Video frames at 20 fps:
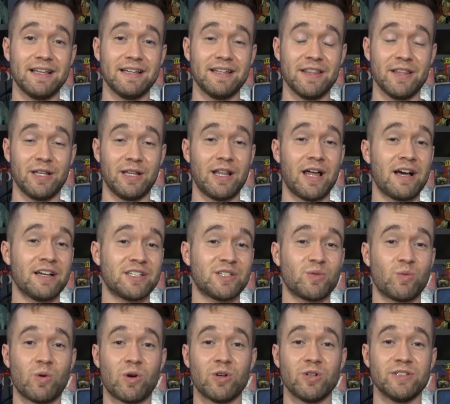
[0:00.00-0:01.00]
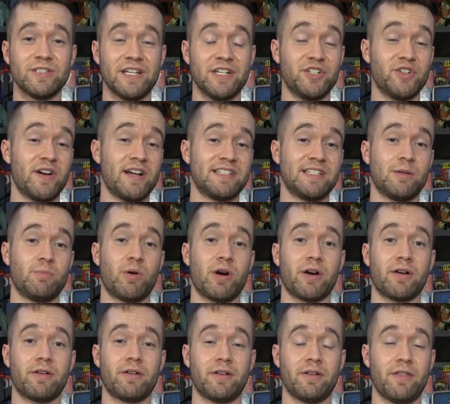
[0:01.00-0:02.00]
the Lost World and Jurassic
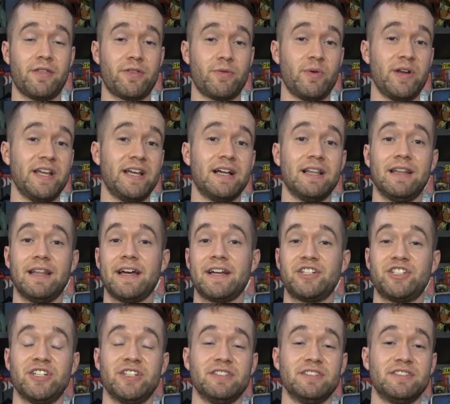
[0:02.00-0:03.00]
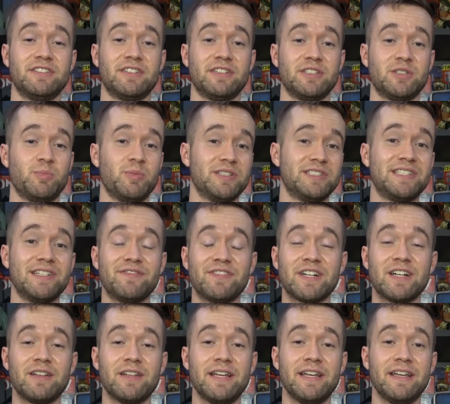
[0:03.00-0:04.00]
Park 3 collections
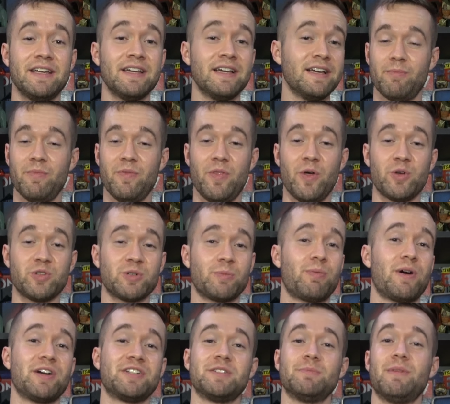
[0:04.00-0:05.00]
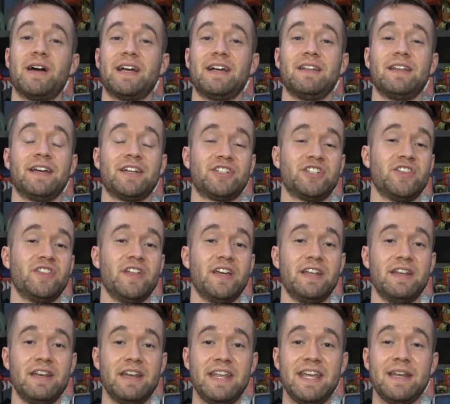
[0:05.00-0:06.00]
specifically. Those are parts of my collection
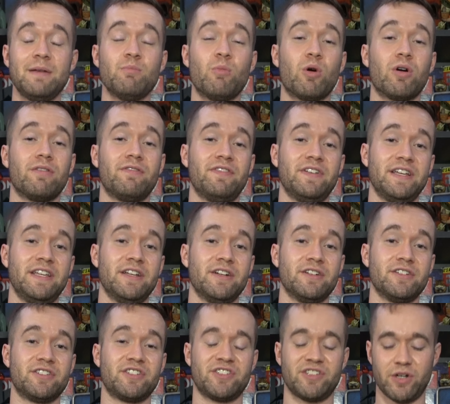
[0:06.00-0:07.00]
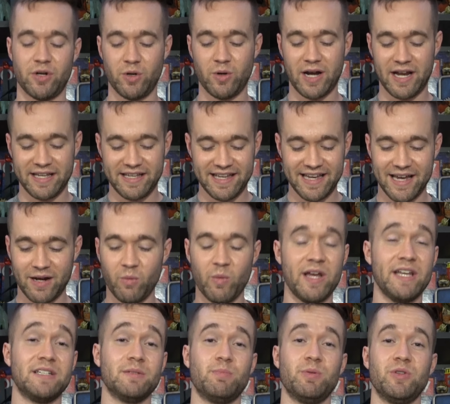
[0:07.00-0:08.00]
that need more figures, so I can't
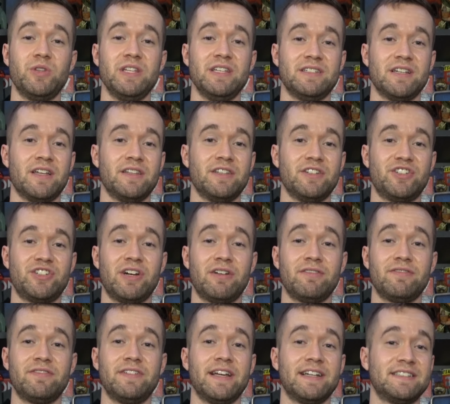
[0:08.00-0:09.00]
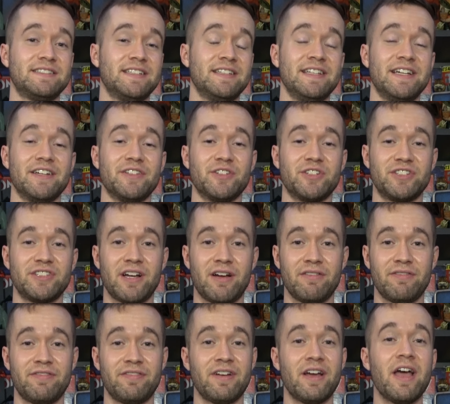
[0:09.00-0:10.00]
wait to put these on the shelf next to the other
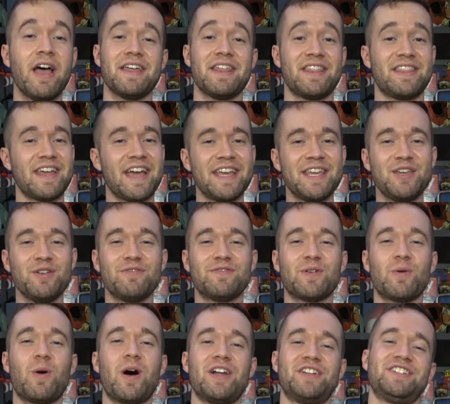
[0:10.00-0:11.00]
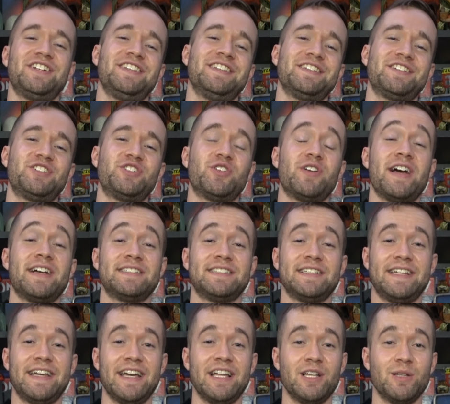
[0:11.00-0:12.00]
stuff. Thank you for watching this
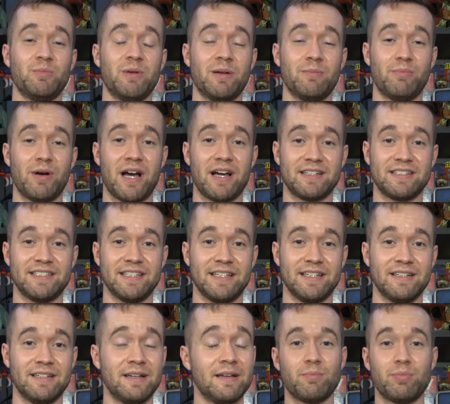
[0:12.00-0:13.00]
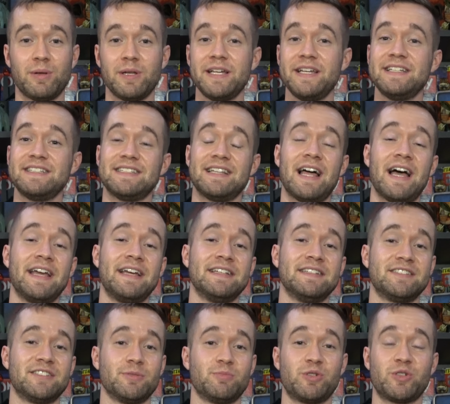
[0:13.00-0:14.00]
Jurassic Caleb unboxing. Please like
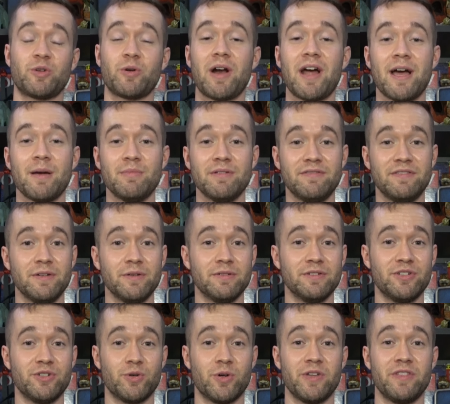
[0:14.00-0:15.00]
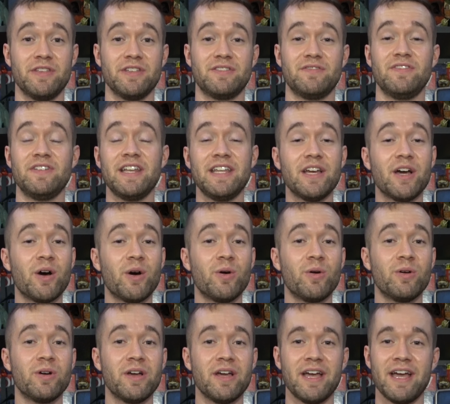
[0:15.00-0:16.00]
and subscribe if you enjoyed this
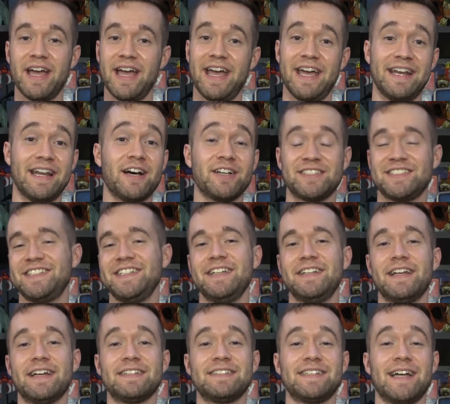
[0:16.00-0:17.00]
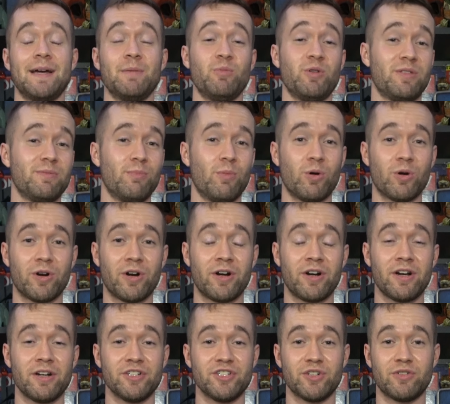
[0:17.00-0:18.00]
video, and I'll see you next time with
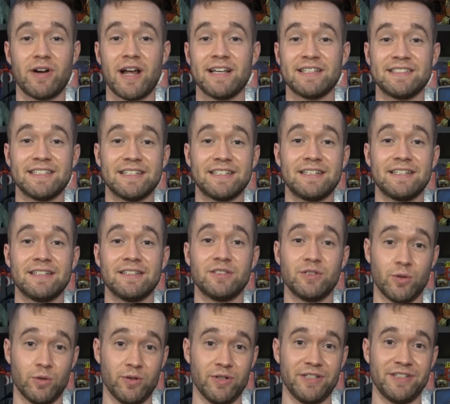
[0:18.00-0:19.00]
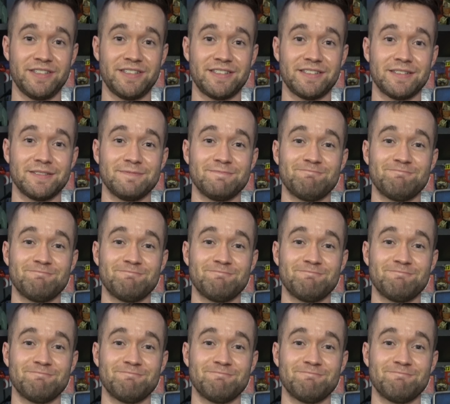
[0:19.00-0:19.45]
more Jurassic toys.